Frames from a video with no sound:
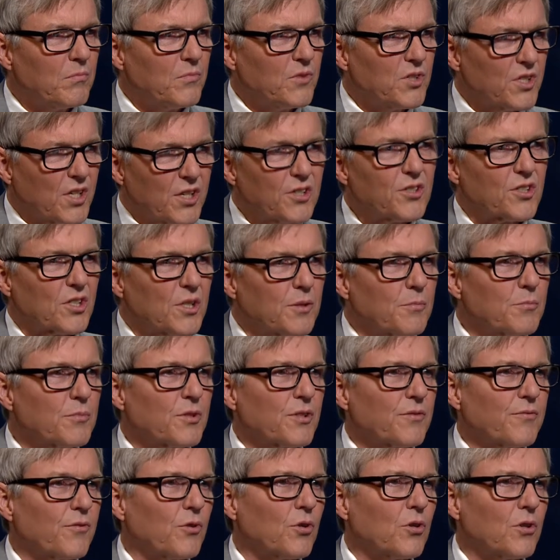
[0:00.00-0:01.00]

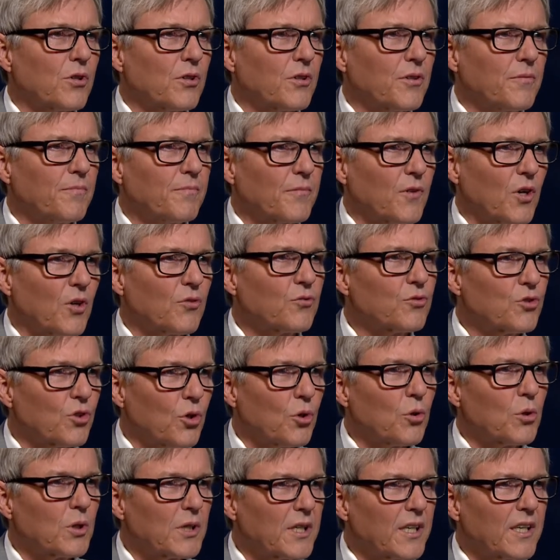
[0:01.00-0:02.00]
systems for
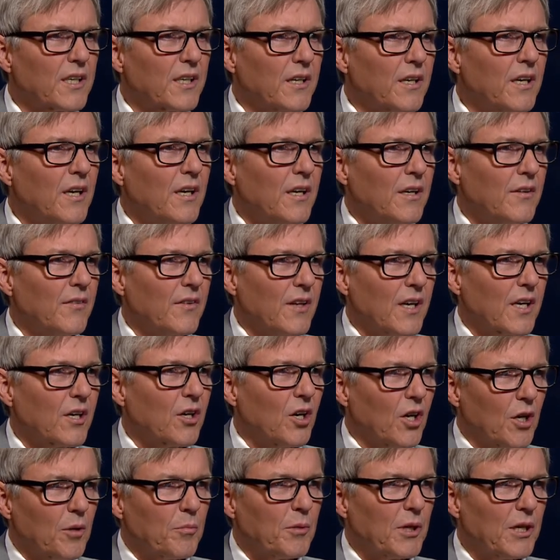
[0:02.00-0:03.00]
controlling the
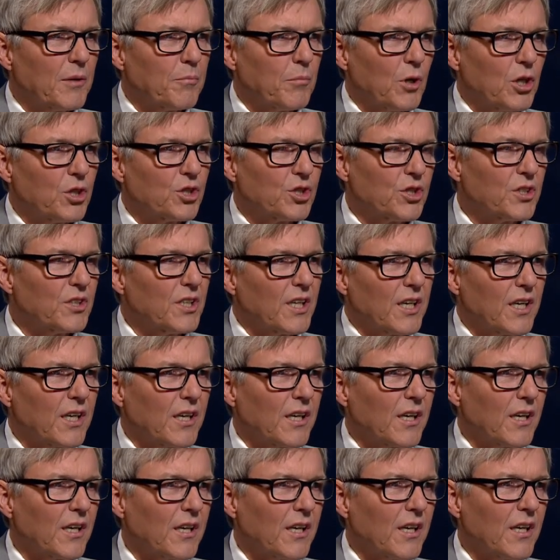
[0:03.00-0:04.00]
economy,
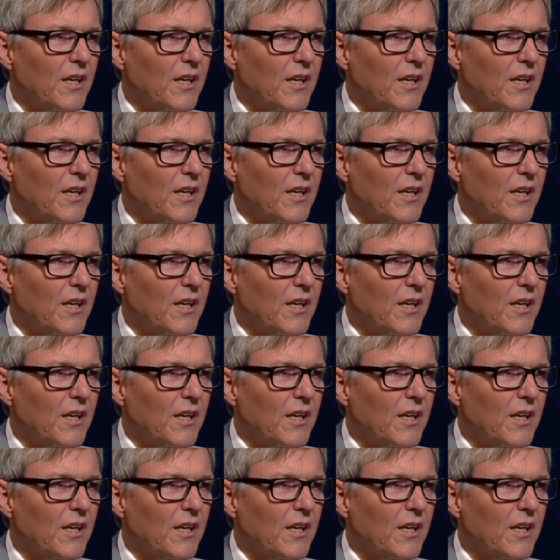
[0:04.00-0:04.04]
budgeting.